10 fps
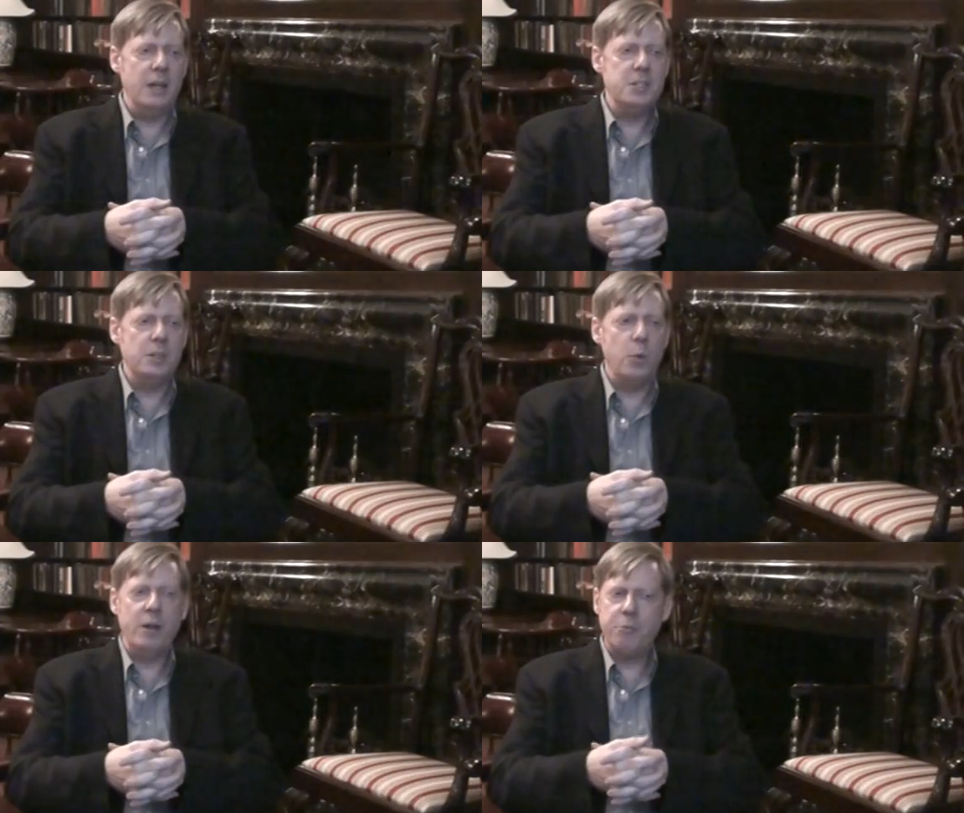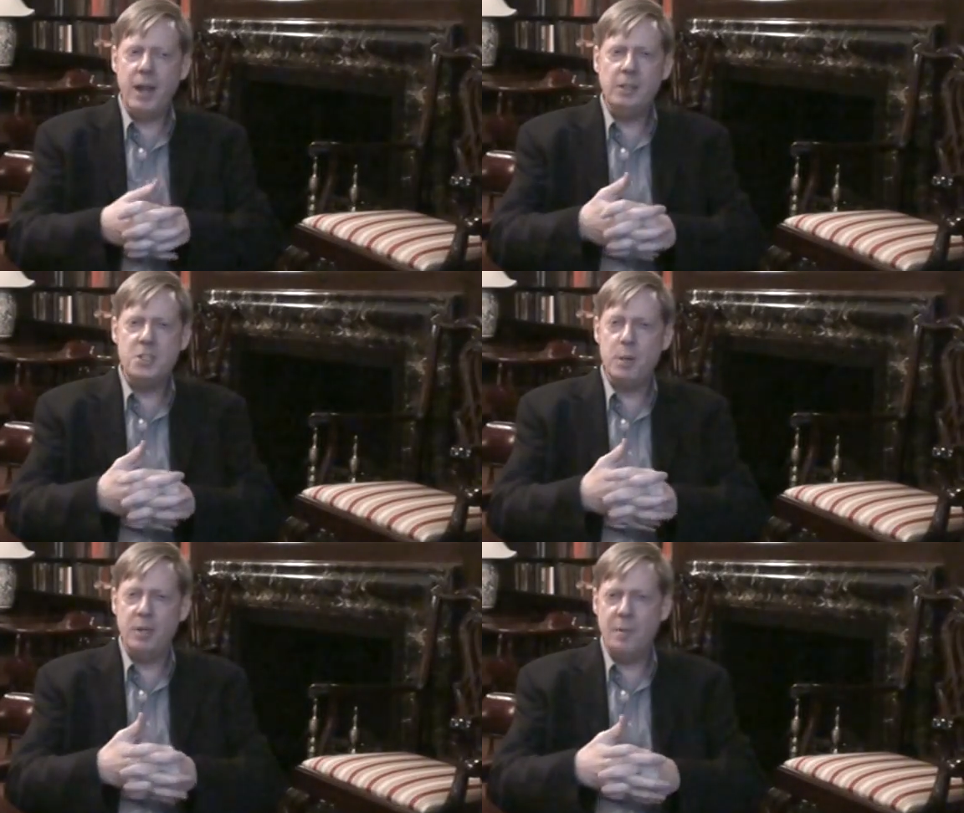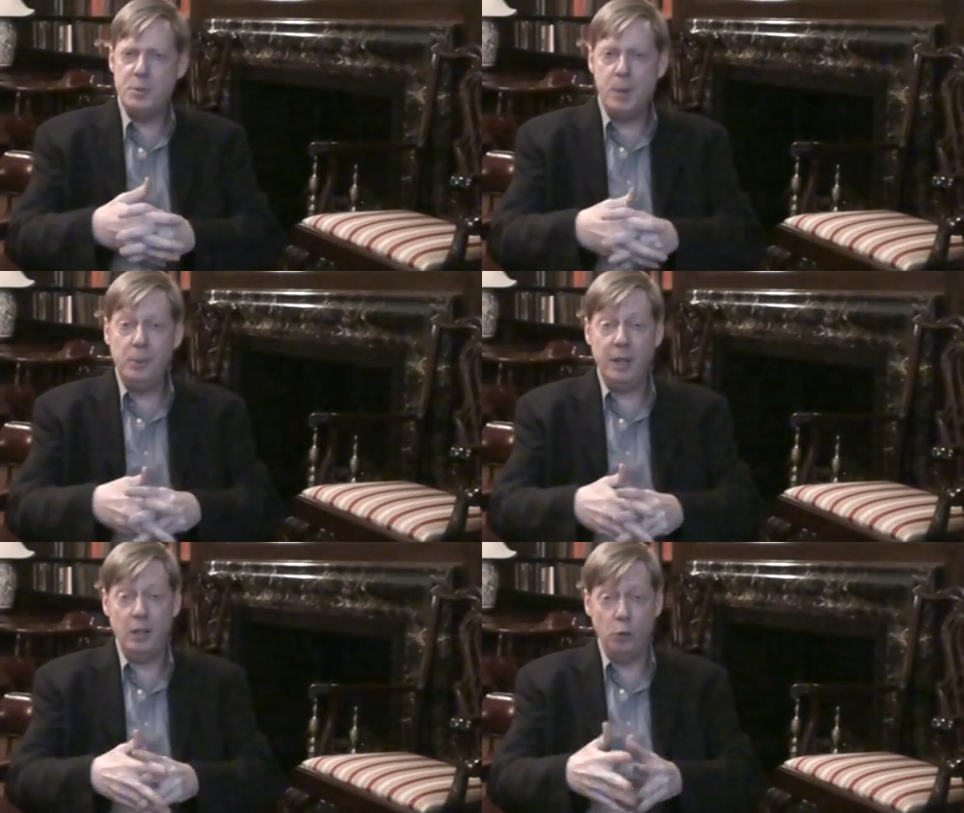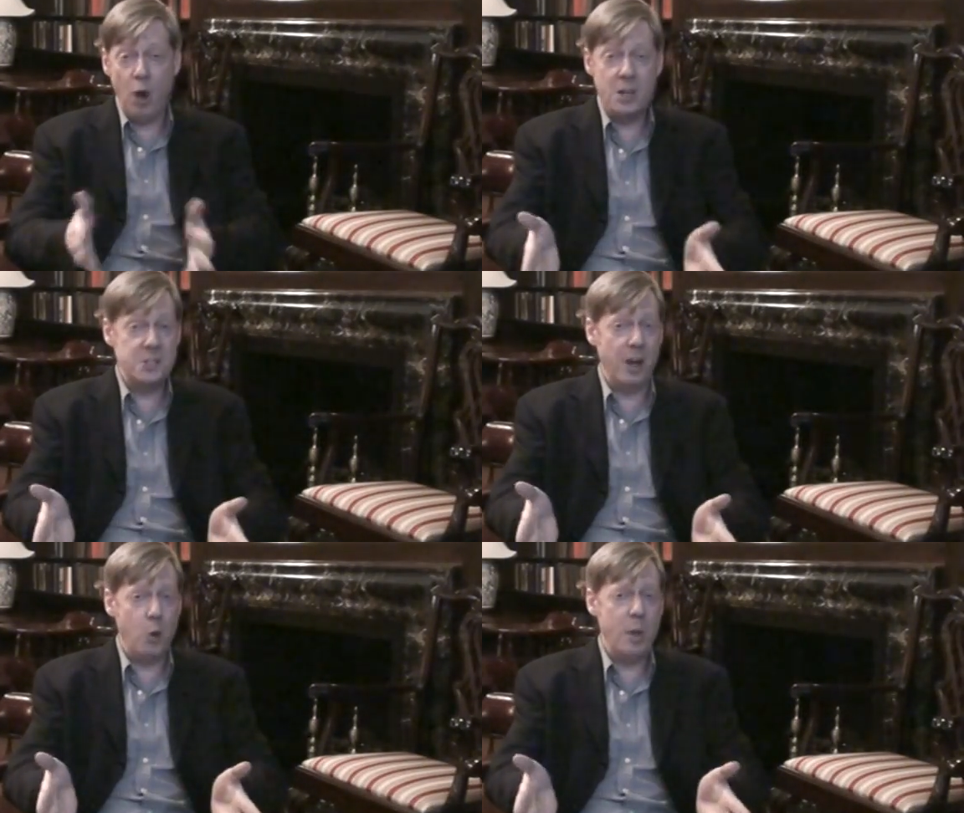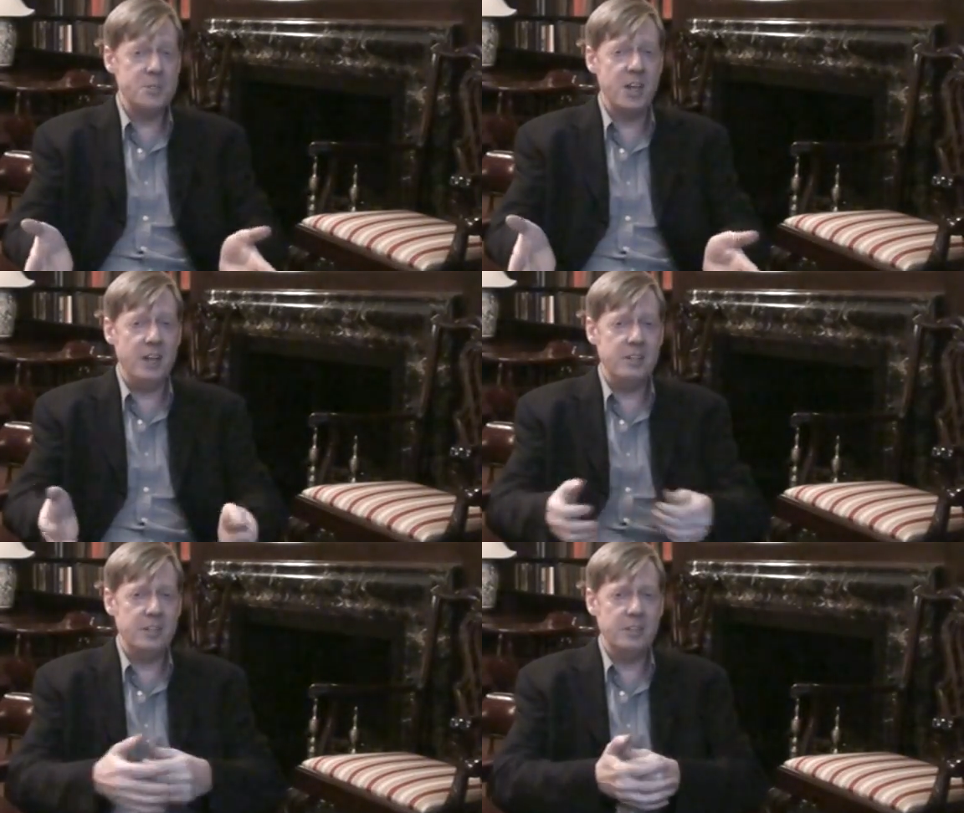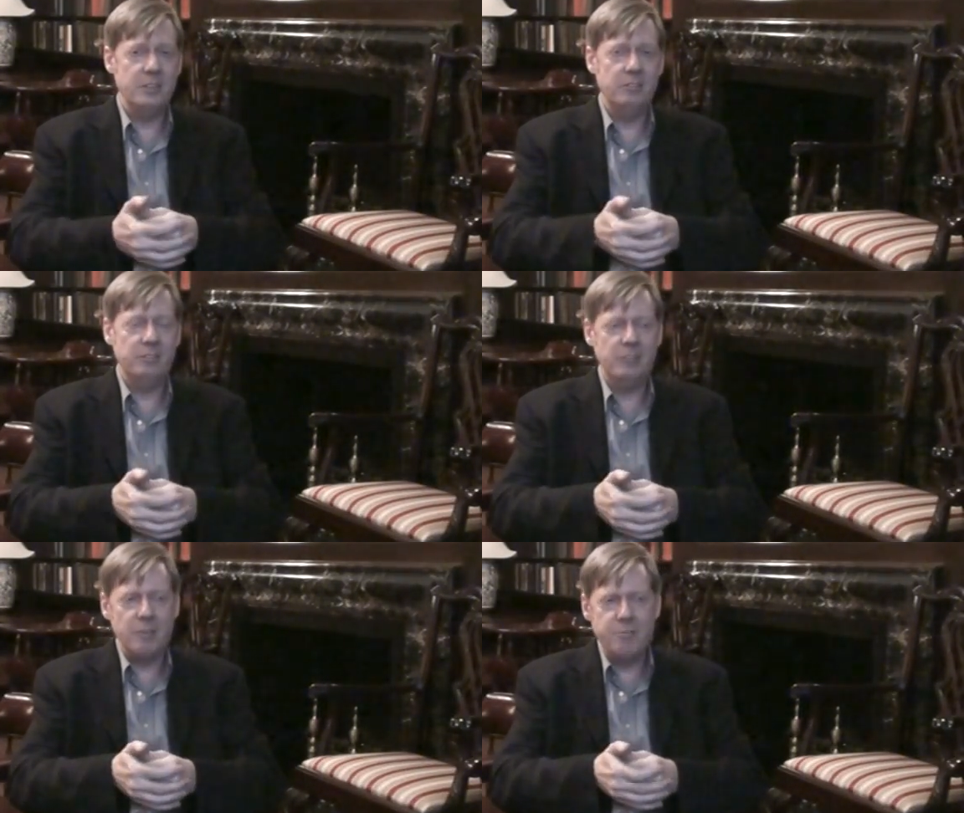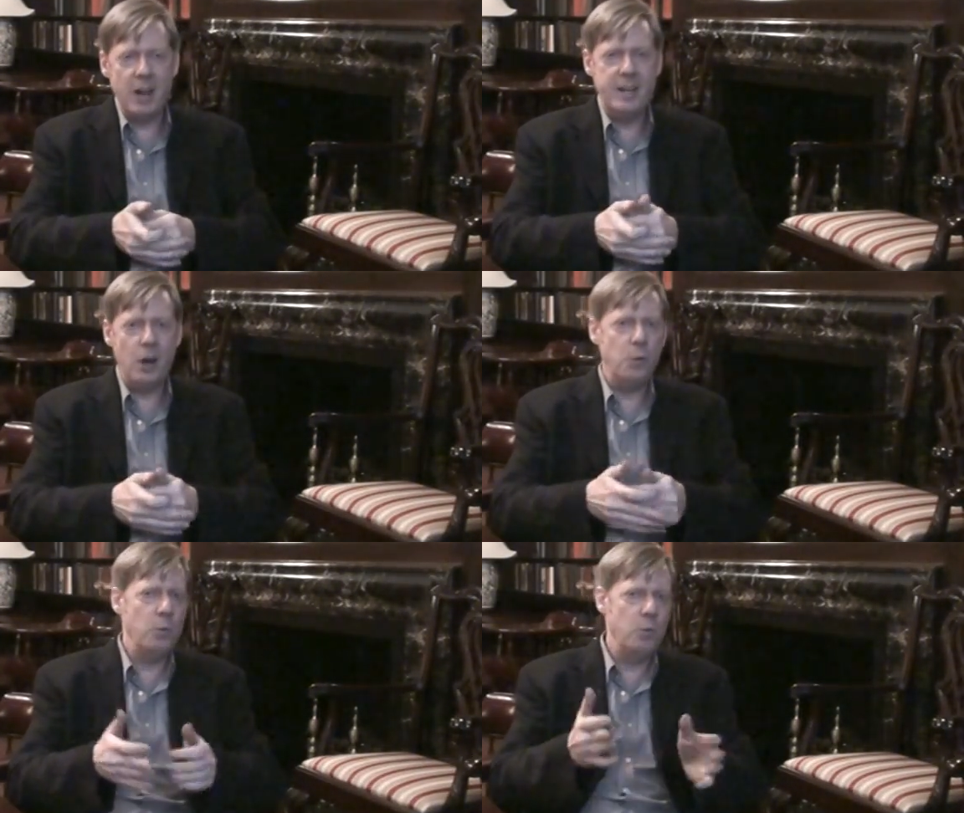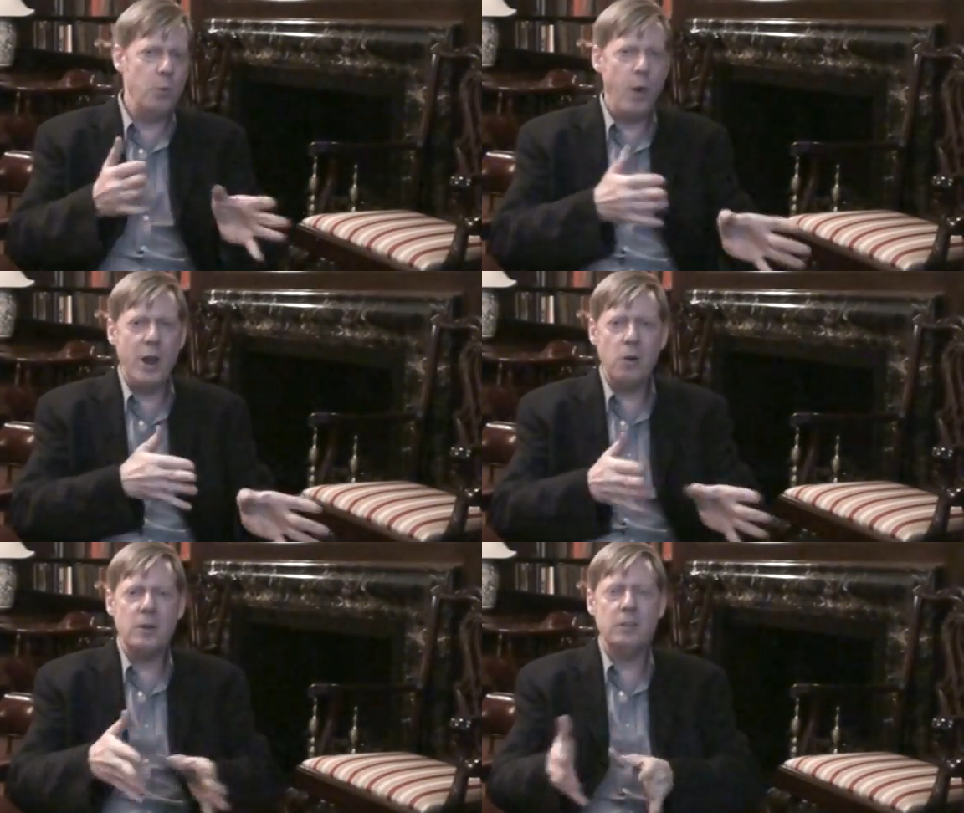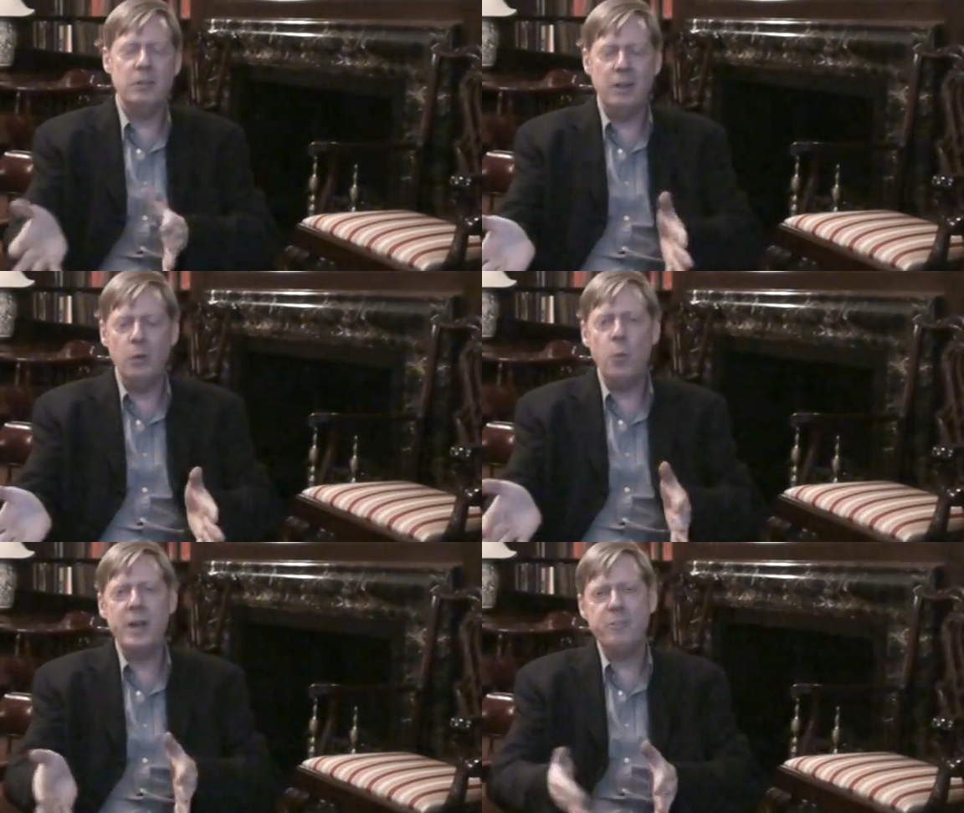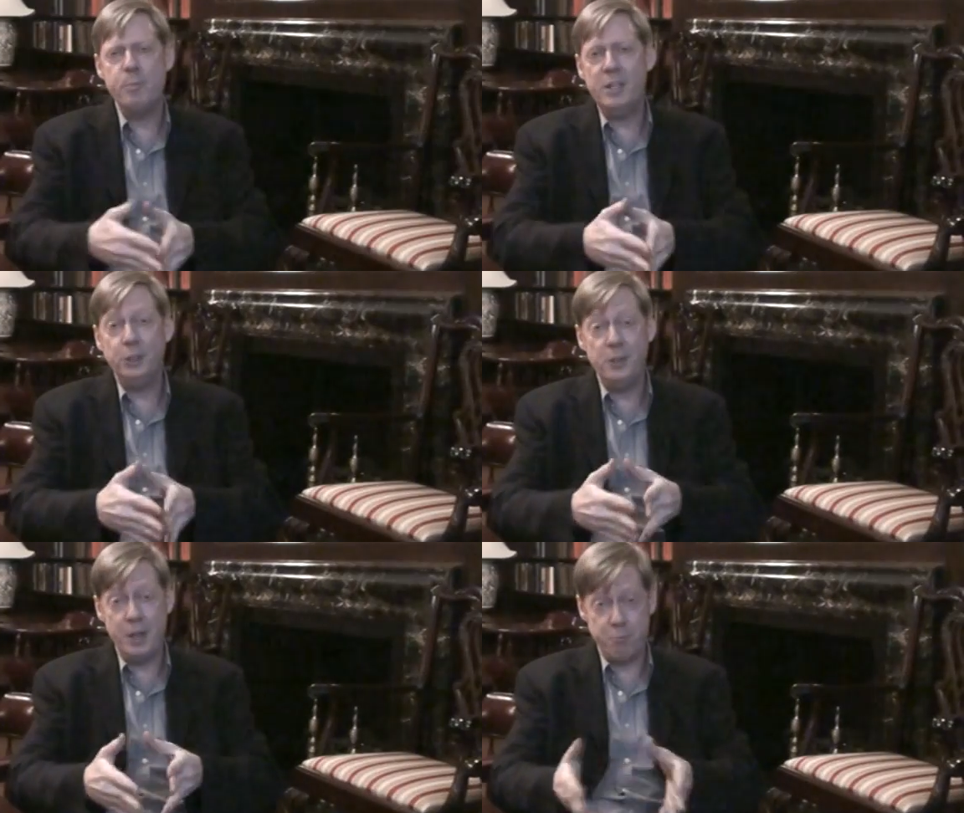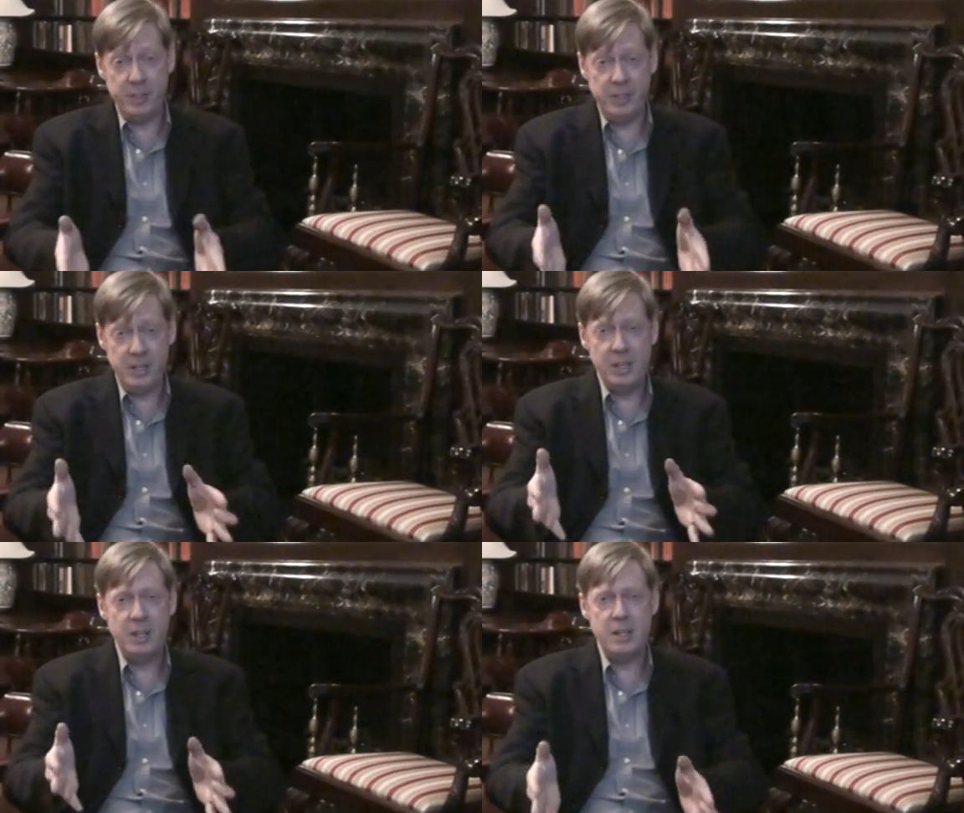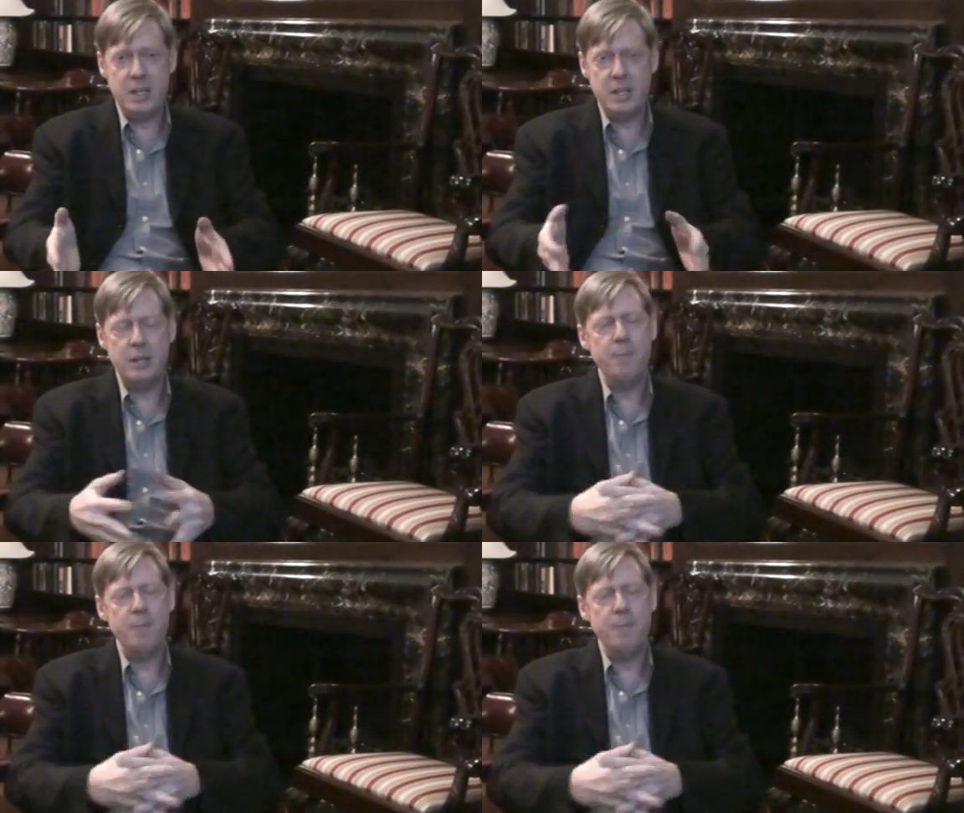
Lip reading: And quite frankly, sometimes people get lost on our website to find out where, what information do they really need.